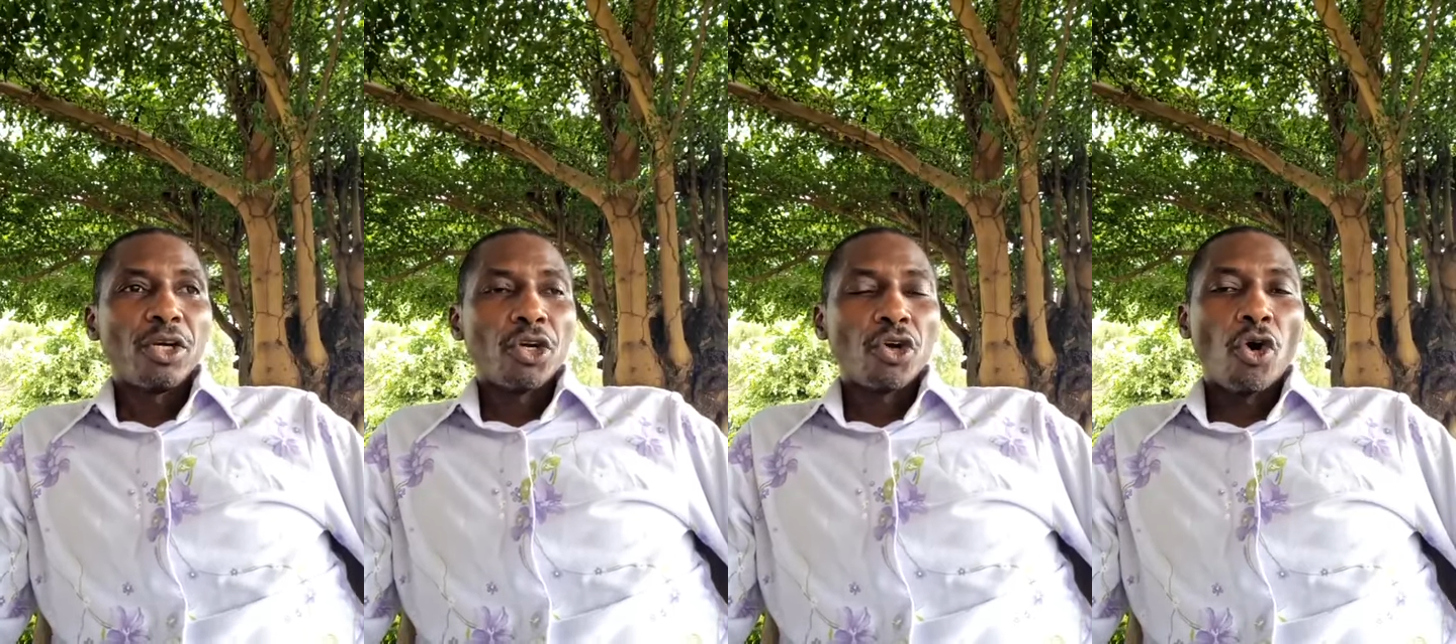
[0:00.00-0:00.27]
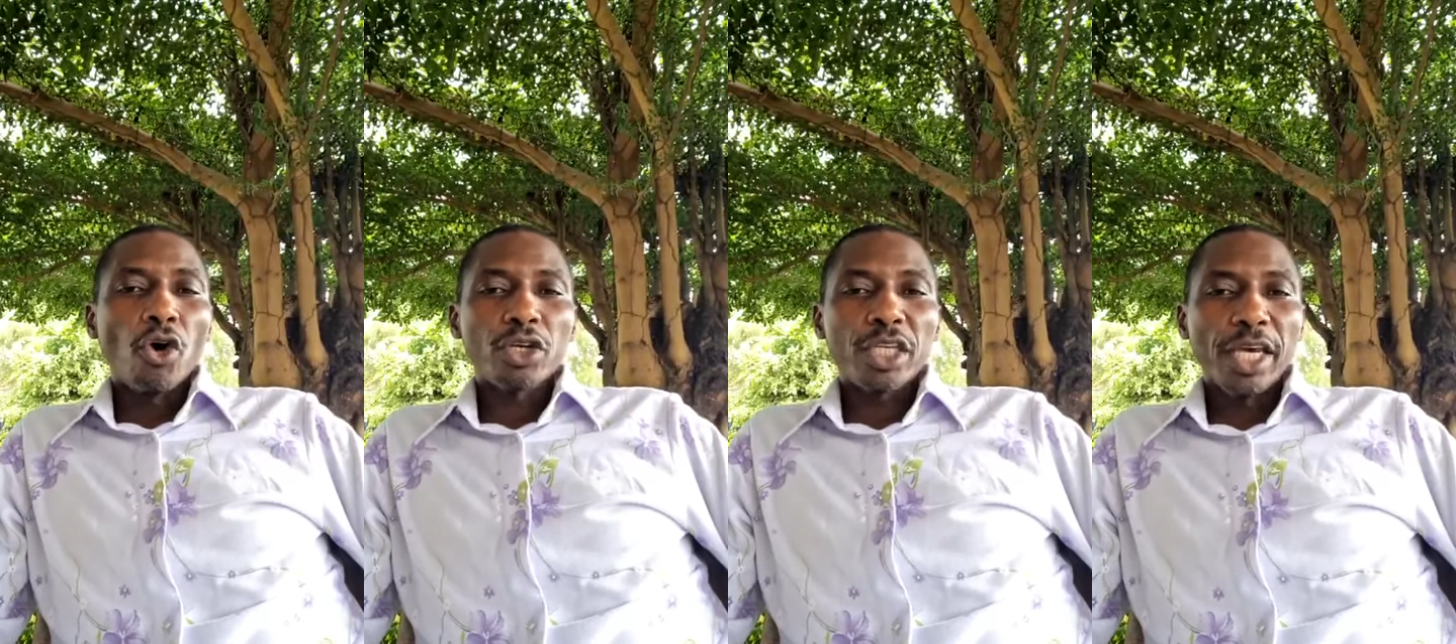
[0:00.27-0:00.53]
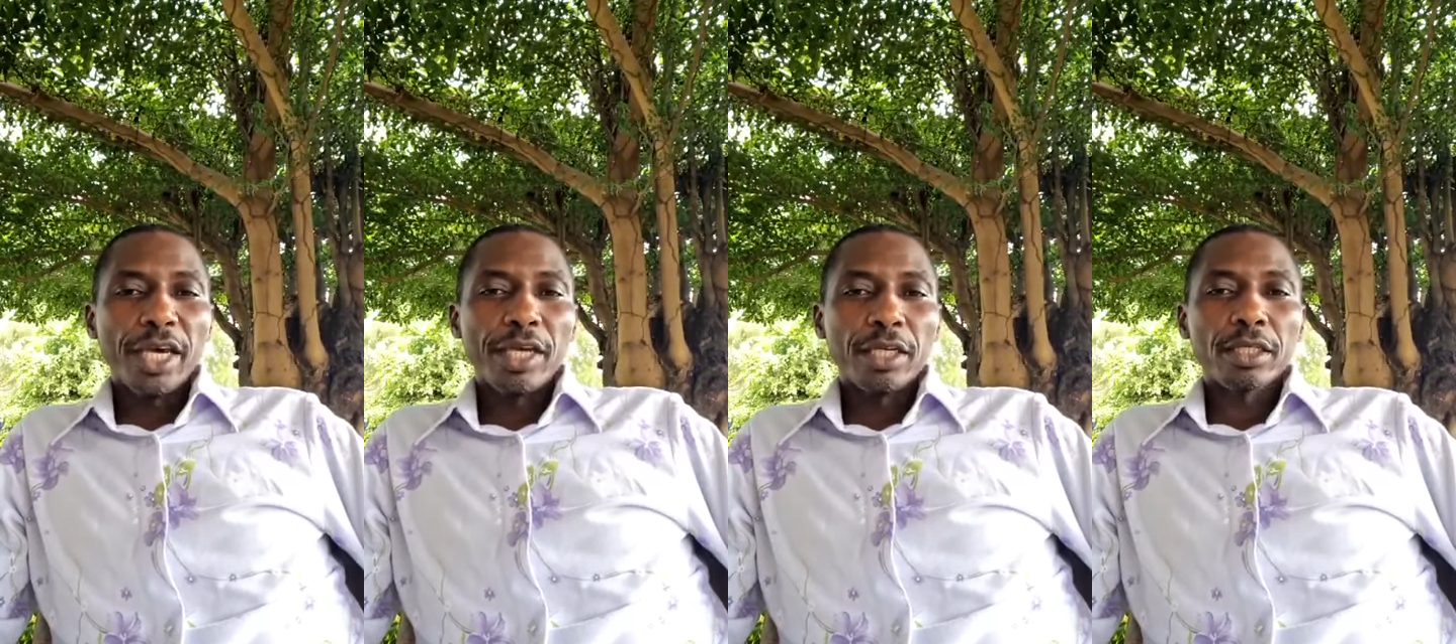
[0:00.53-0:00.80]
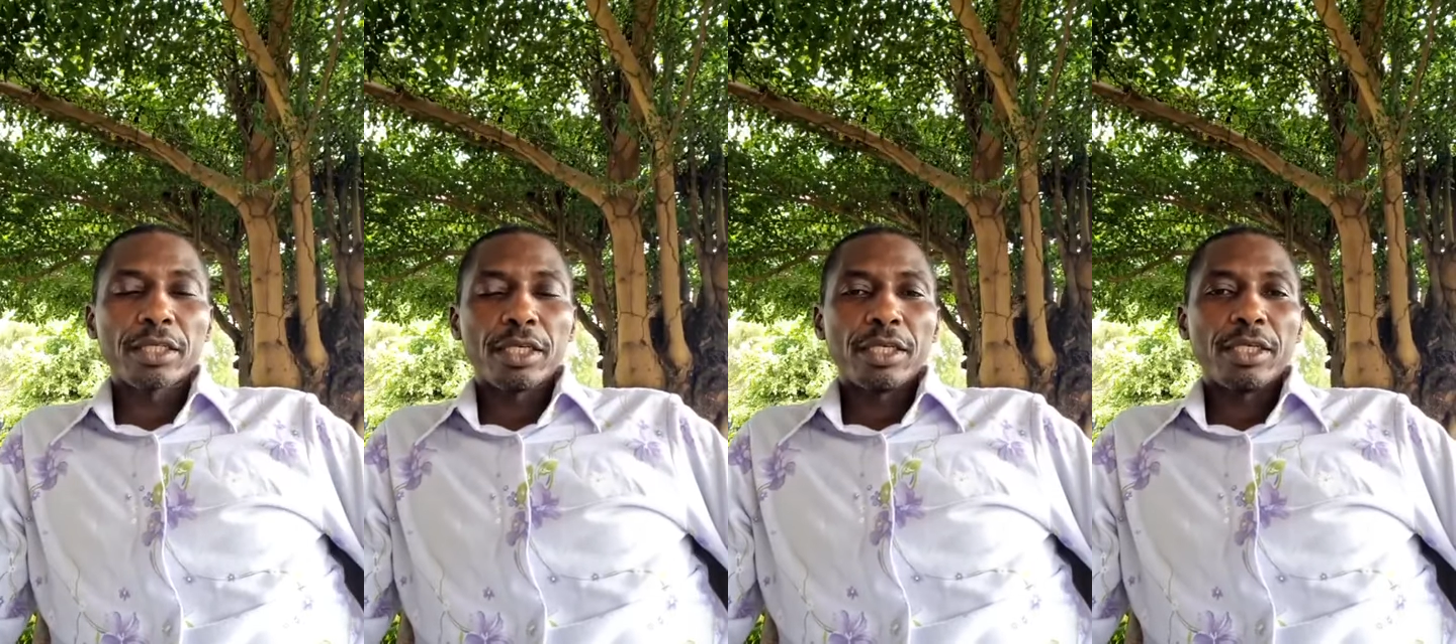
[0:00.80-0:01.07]

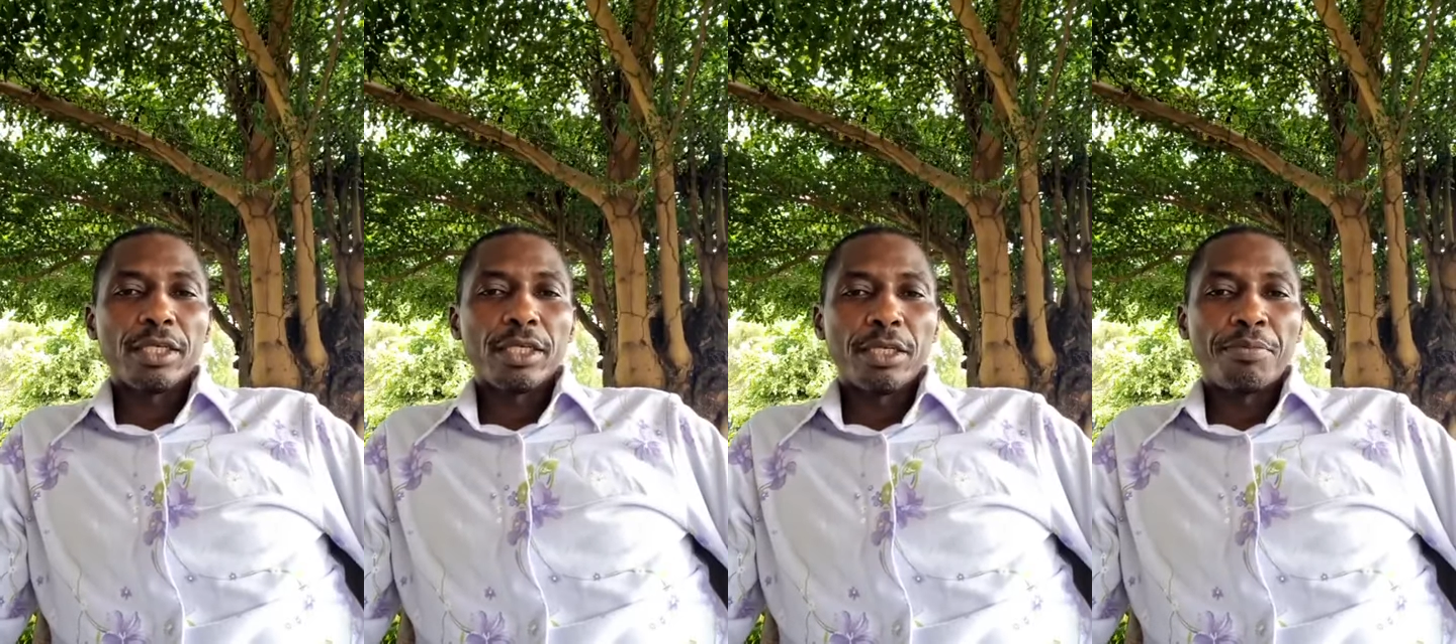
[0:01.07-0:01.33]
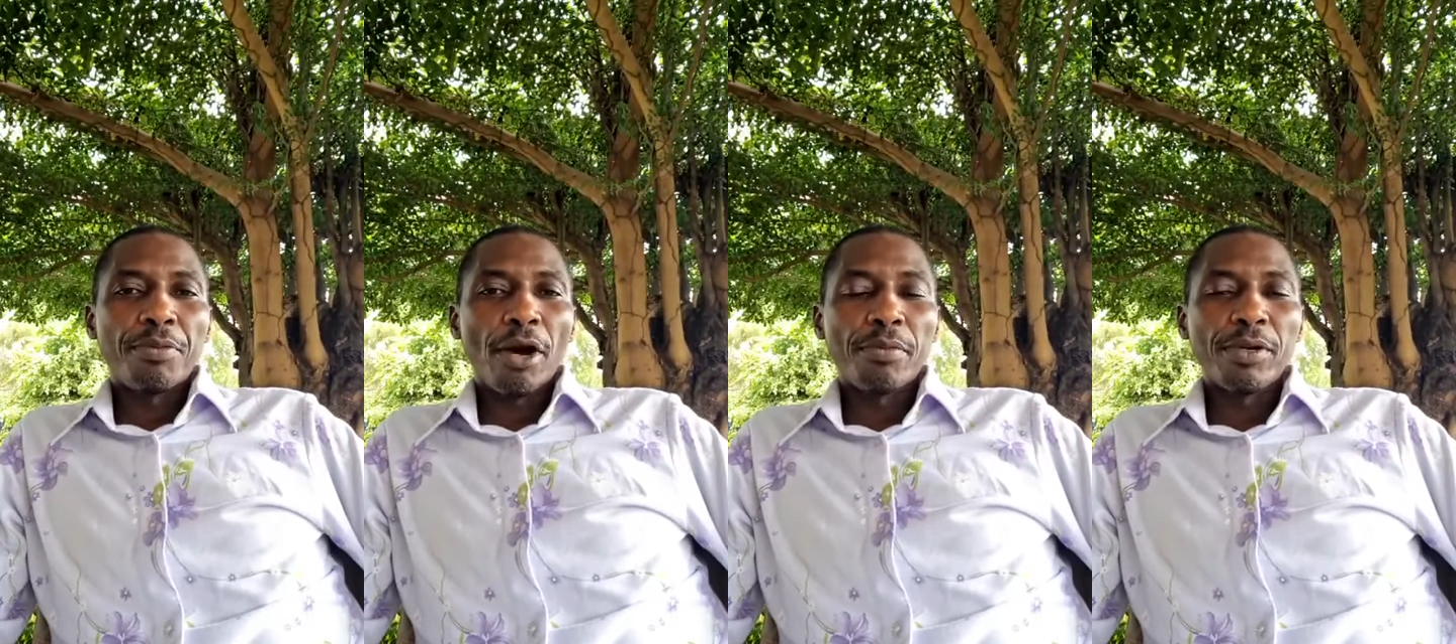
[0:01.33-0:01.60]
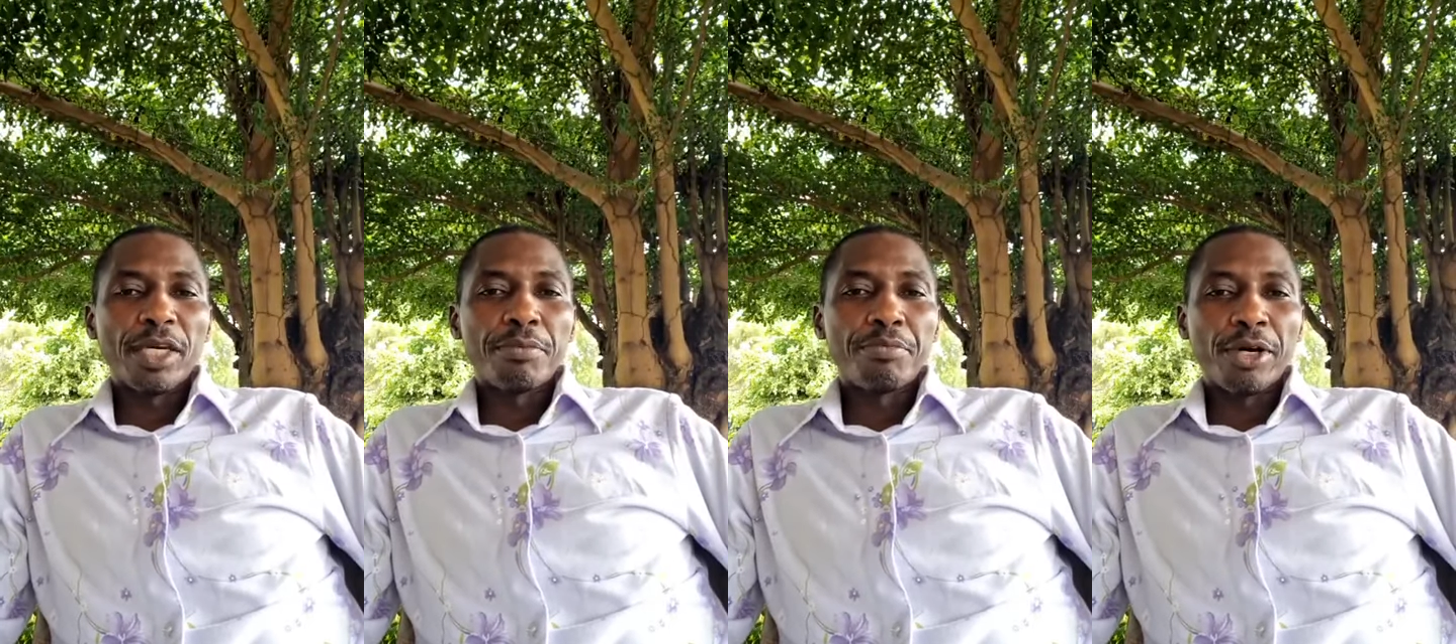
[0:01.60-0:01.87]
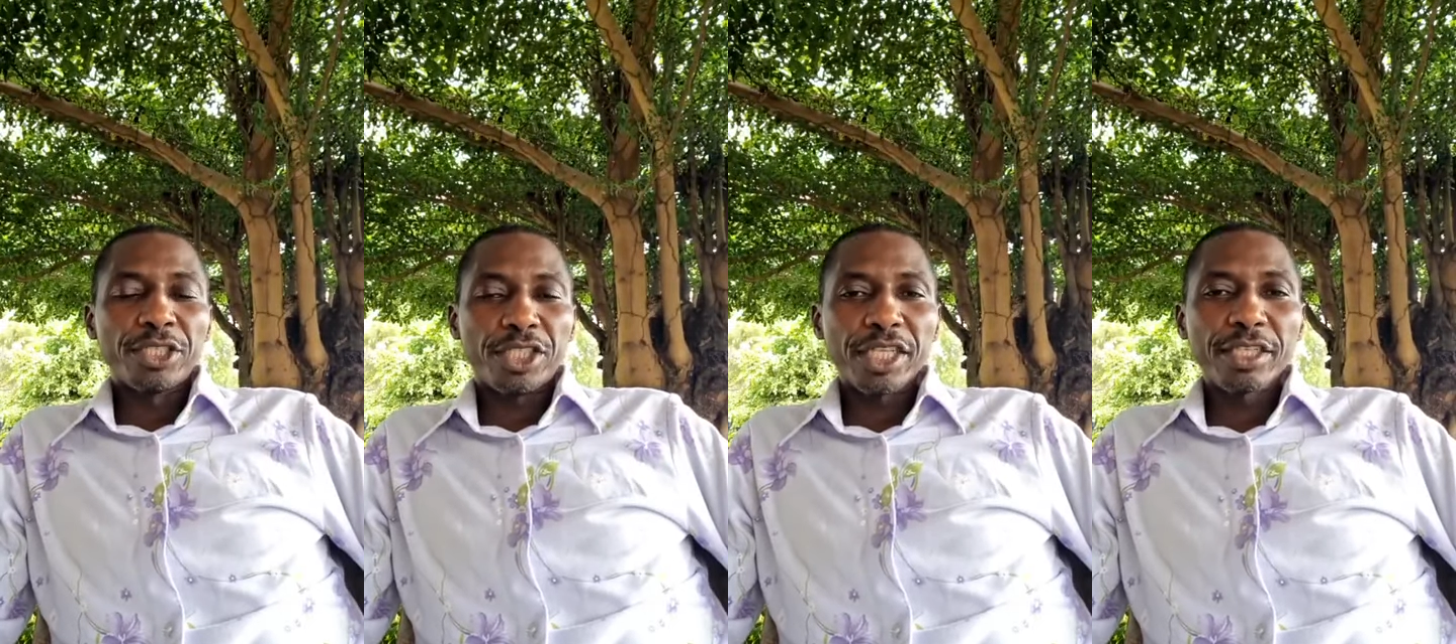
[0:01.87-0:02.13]
curtailed the public
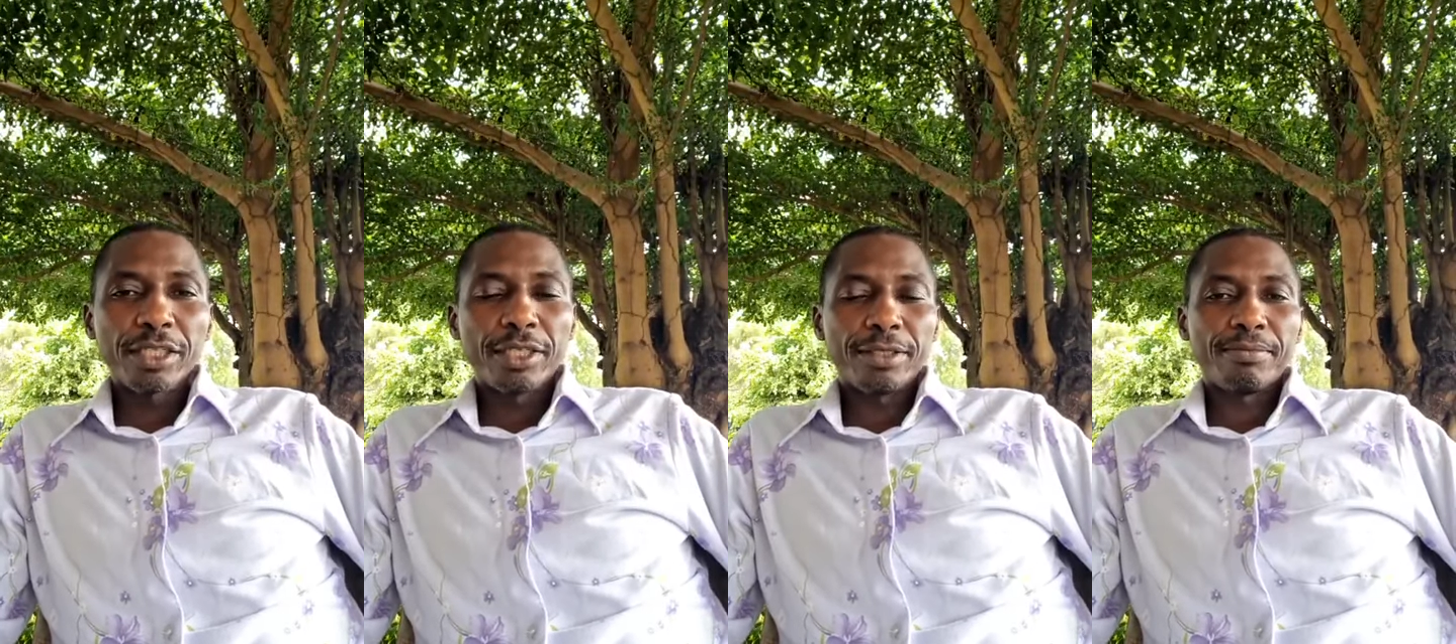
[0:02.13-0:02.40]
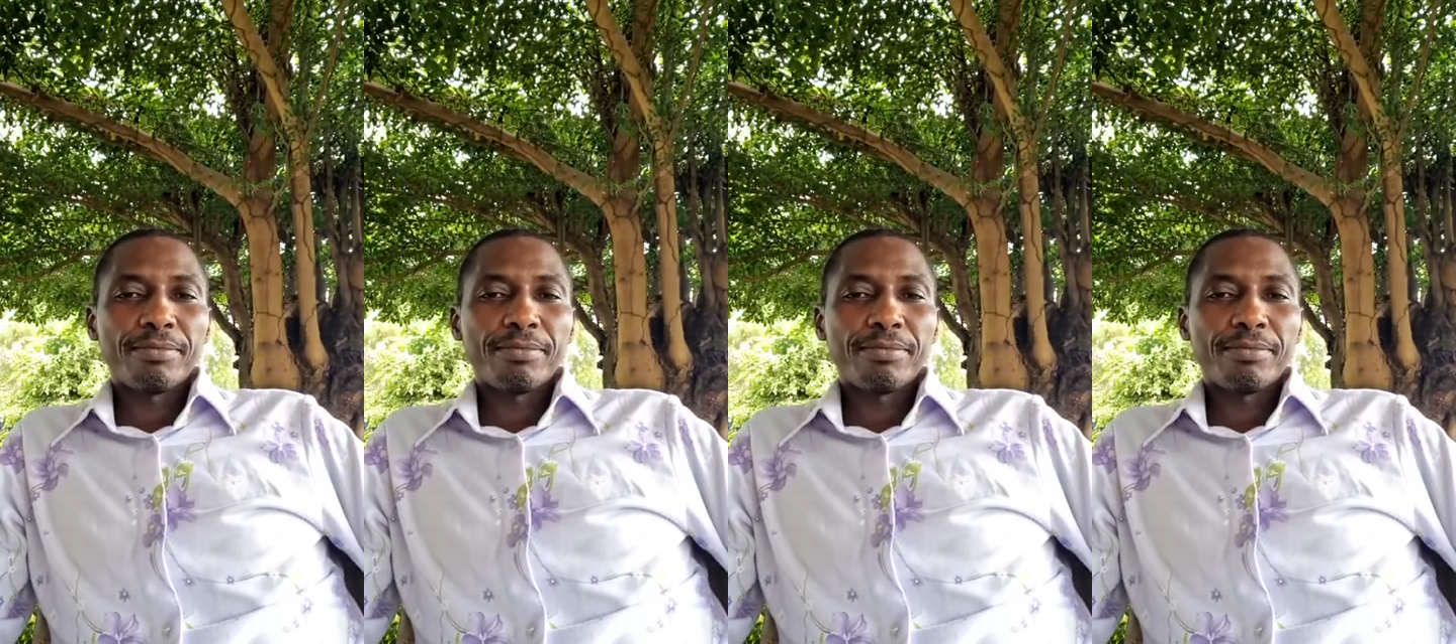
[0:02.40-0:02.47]
budget,